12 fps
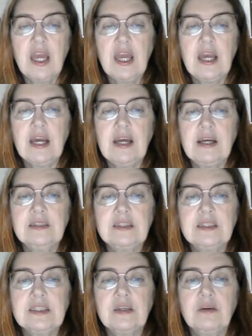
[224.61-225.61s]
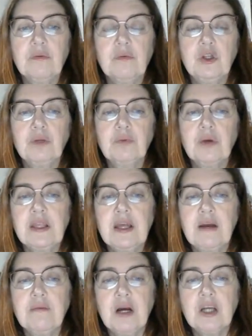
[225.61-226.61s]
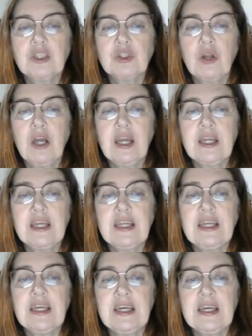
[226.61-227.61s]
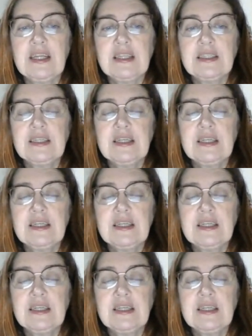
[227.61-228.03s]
And when you bring that moss or lichen in,